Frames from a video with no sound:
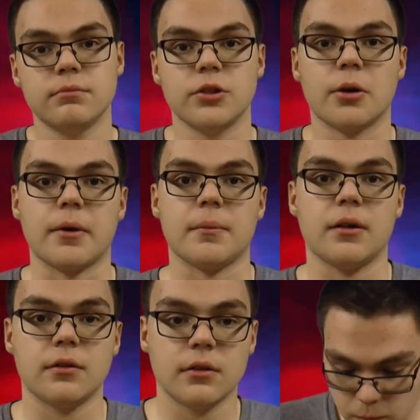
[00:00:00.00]
you know what I
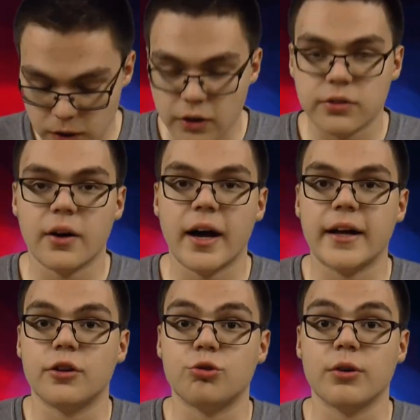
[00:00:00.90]
mean. We also
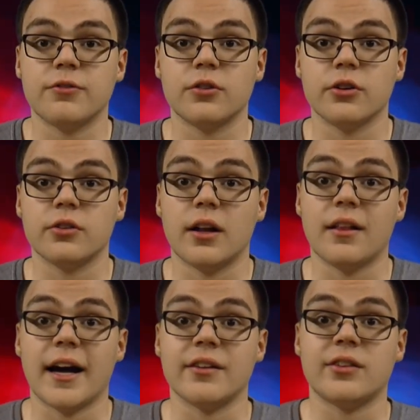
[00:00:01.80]
had the Drifter,
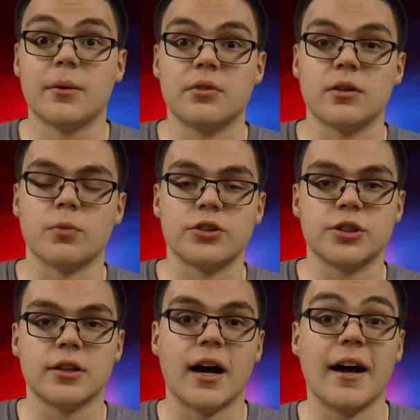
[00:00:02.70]
Elias Sampson, which
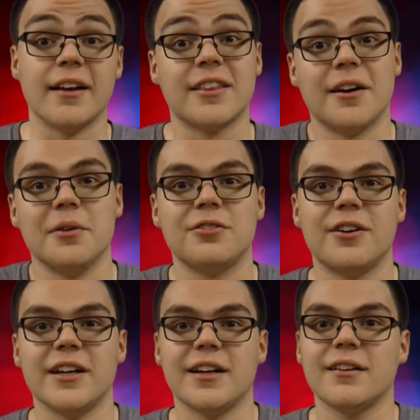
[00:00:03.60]
I thought was
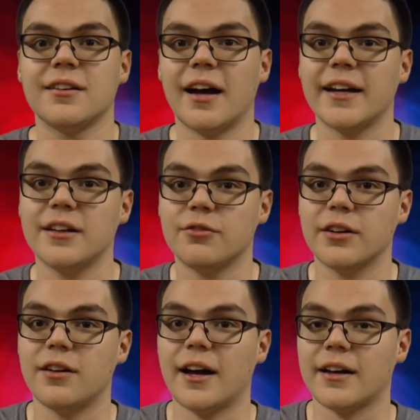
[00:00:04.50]
funny. I didn't
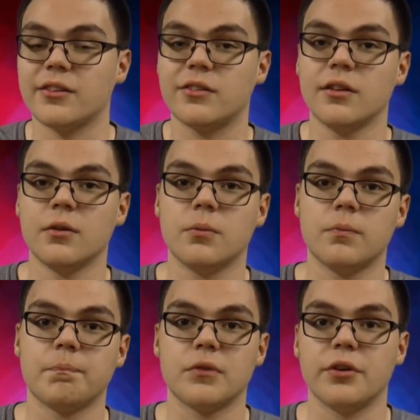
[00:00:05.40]
realize
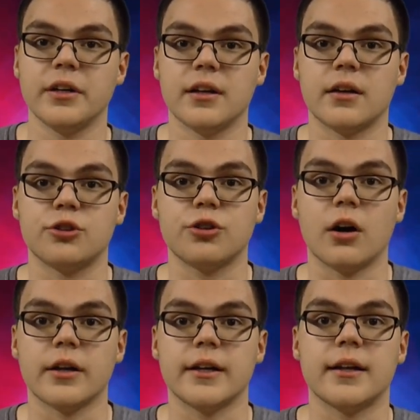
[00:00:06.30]
during the
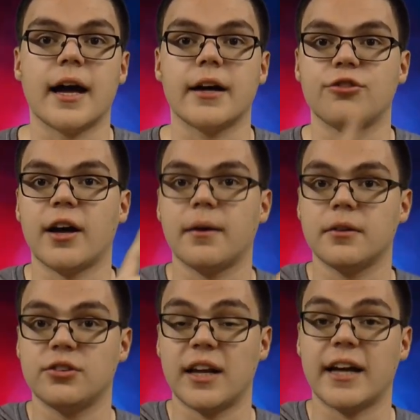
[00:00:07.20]
Charlotte and
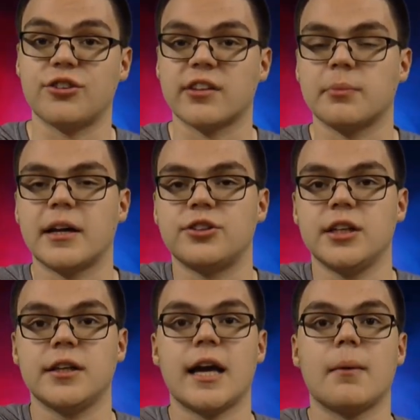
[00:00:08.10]
Nia Jax match,
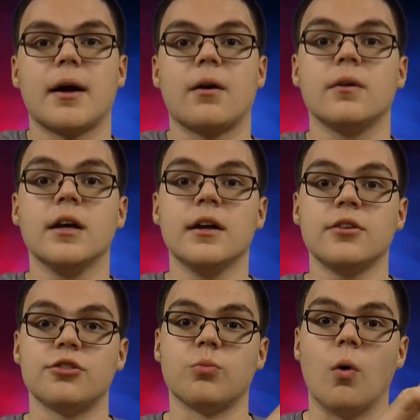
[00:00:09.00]
he came out
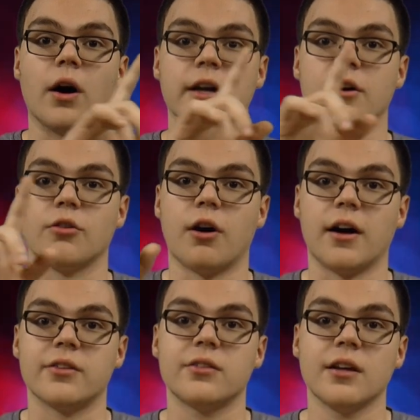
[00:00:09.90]
just walking
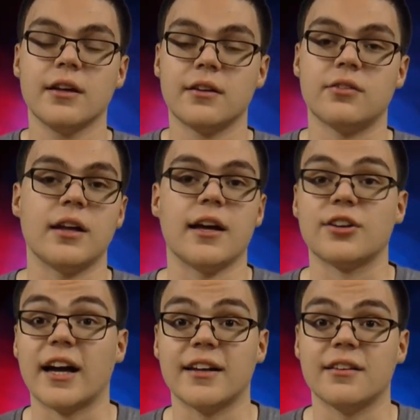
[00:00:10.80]
across the stage.
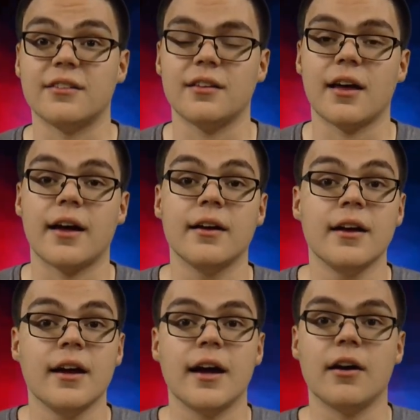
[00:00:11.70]
I didn't see that.
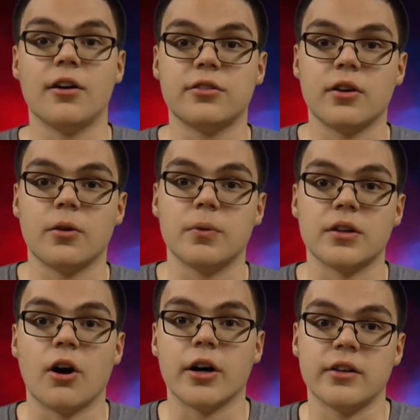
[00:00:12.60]
And also with
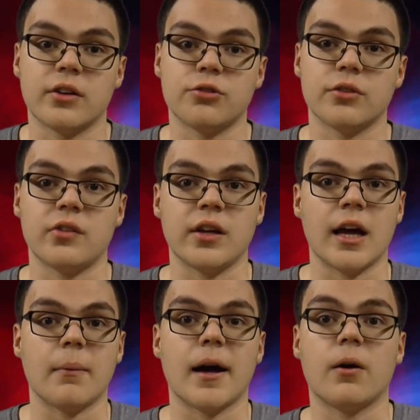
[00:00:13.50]
the Hardys entrance, he
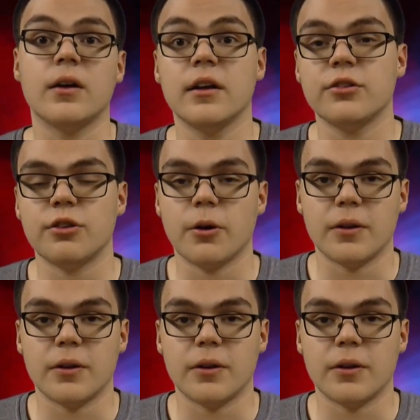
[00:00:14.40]
came out. So